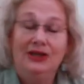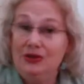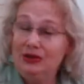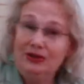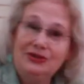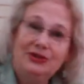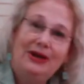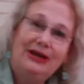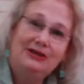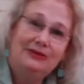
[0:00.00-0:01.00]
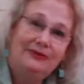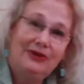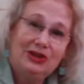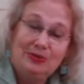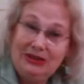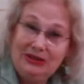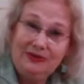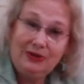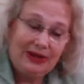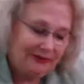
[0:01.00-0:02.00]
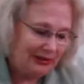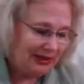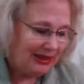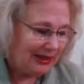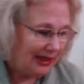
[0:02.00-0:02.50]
You could also add some fresh mint if you have it.